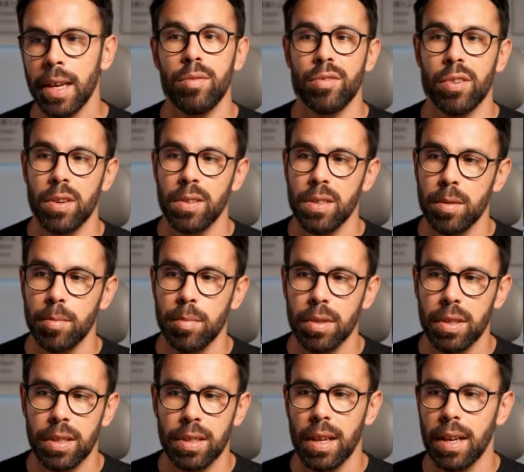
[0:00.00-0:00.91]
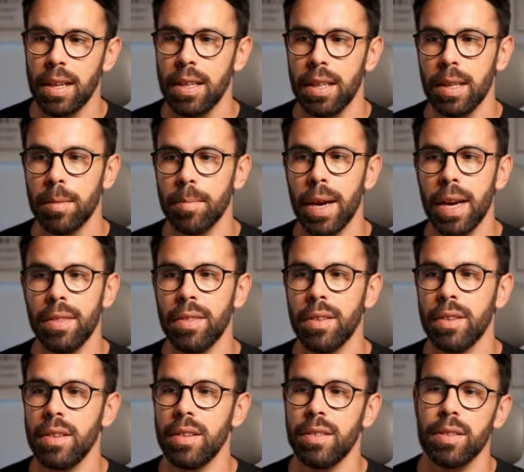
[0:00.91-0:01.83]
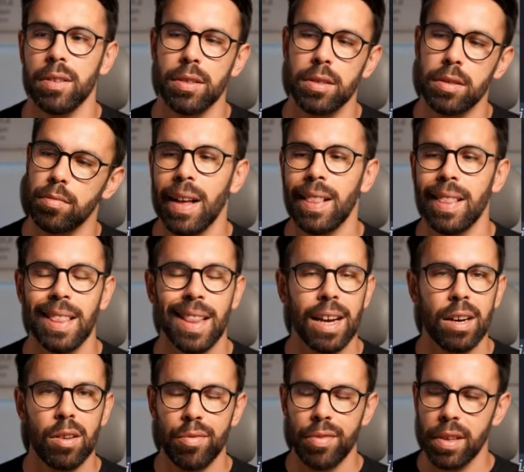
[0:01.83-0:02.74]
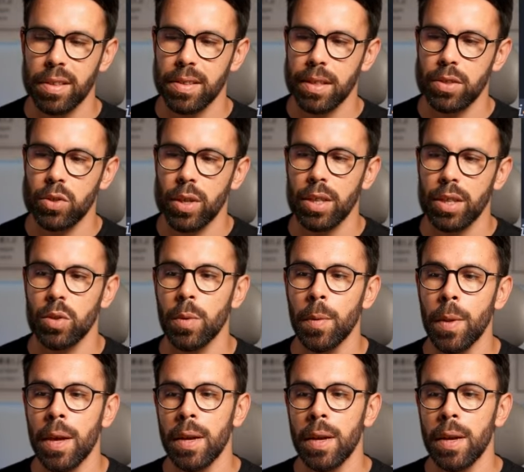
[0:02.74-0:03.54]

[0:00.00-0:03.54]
for example, inlining a method or a lot of things that you can do.